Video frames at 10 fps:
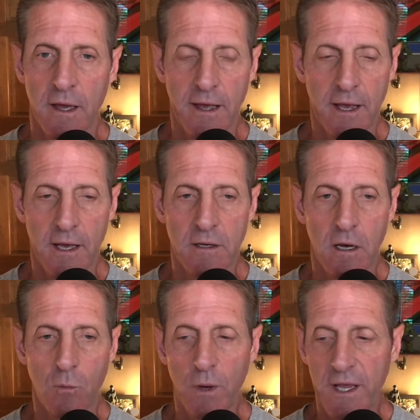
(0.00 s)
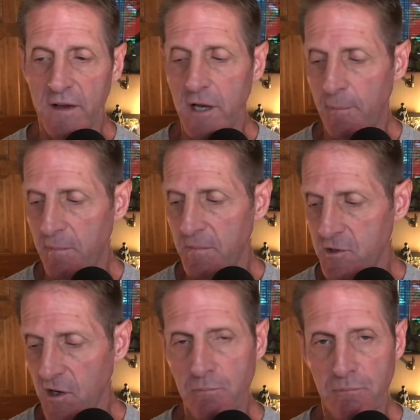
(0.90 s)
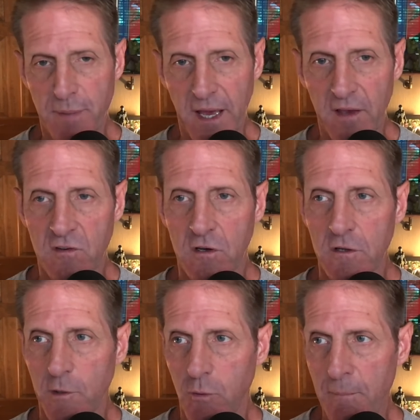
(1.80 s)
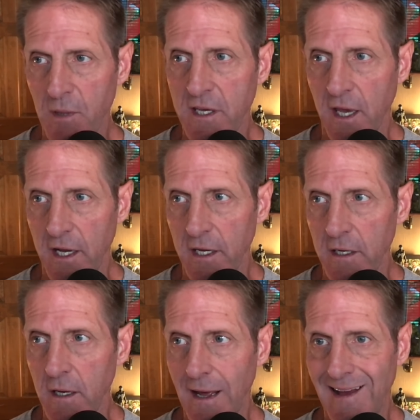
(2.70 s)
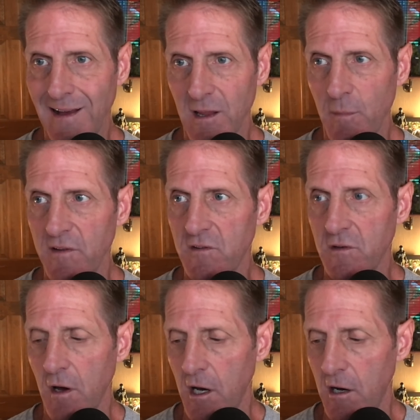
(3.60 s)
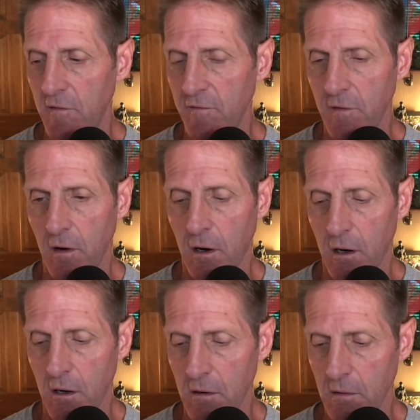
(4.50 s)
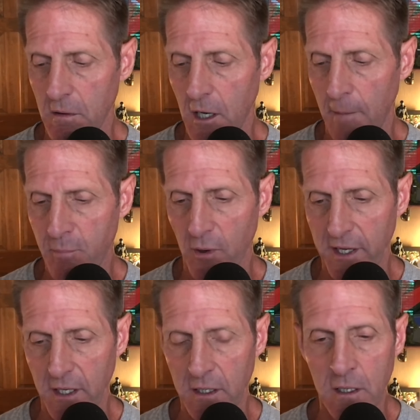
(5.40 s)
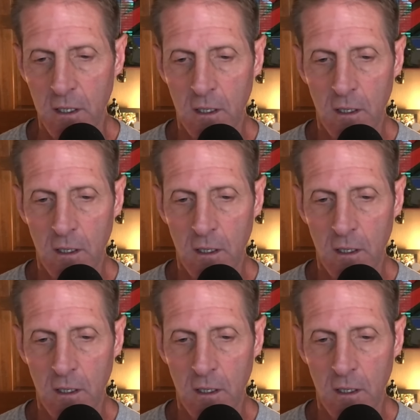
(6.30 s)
And we end up just basically replicating elements of our upbringing